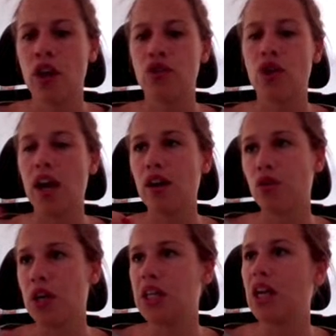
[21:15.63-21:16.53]
You had
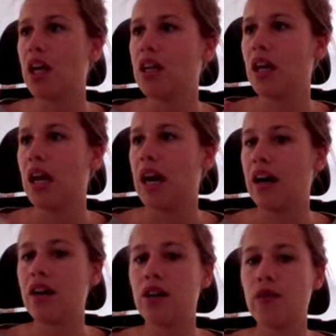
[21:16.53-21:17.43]
already the little
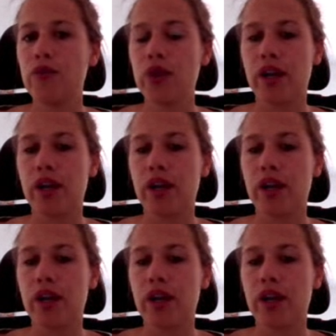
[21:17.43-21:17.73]
icon,